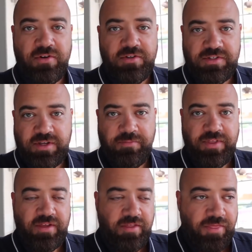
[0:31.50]
heard
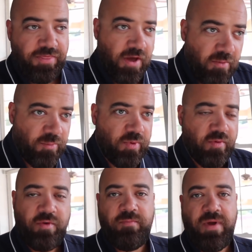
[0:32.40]
something thump
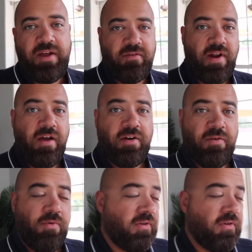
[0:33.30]
or bang around, and it